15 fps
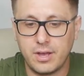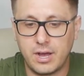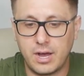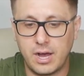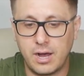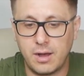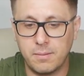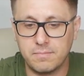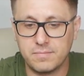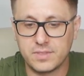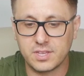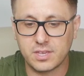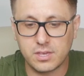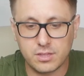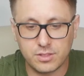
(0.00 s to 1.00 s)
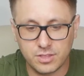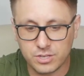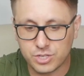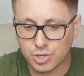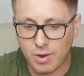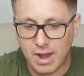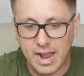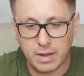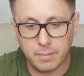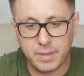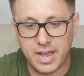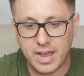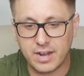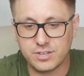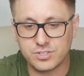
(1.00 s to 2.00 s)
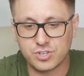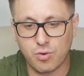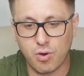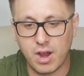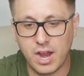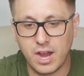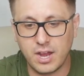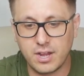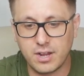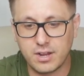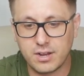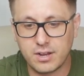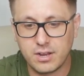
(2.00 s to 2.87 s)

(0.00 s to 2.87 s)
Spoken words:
The trackpad is great.